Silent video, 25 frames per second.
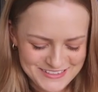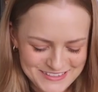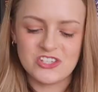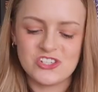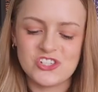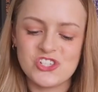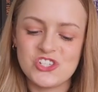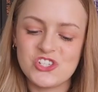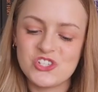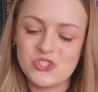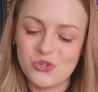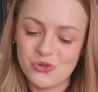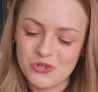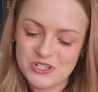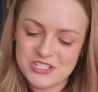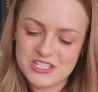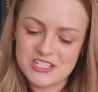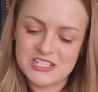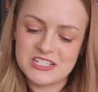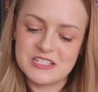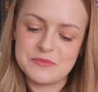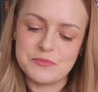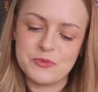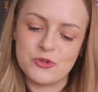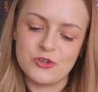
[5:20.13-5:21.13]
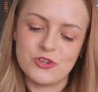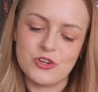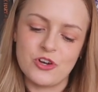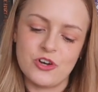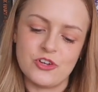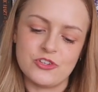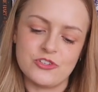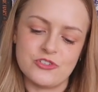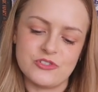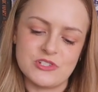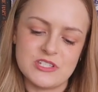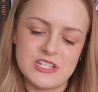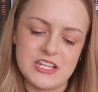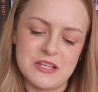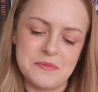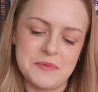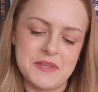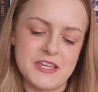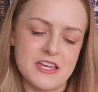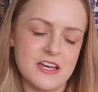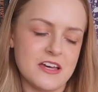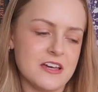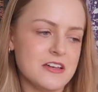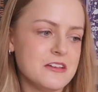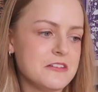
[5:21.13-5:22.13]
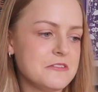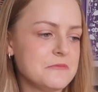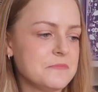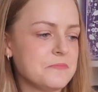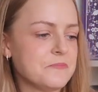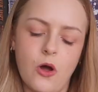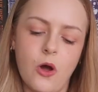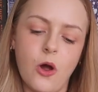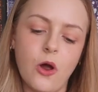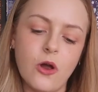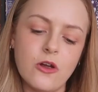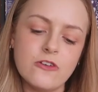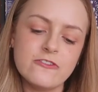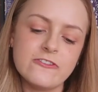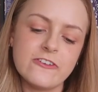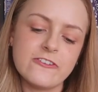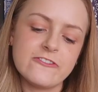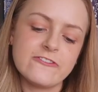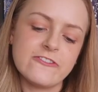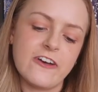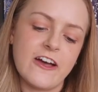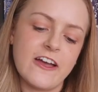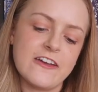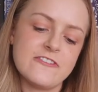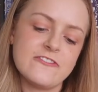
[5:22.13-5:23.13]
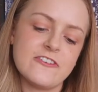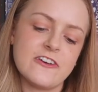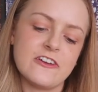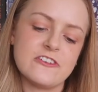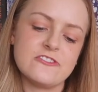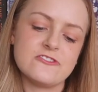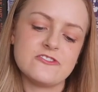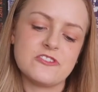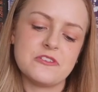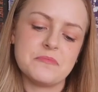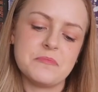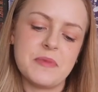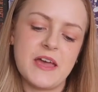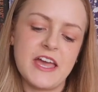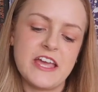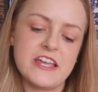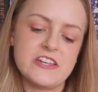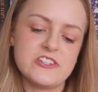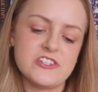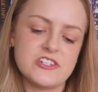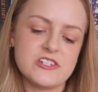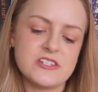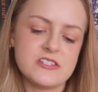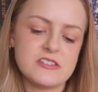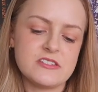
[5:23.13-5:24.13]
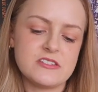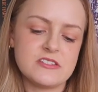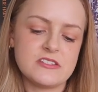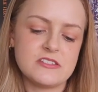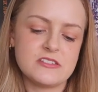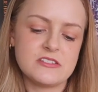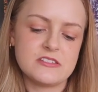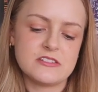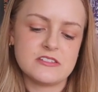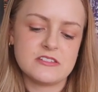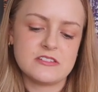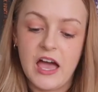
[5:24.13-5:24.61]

The shortest book on your TBR, over 500 pages.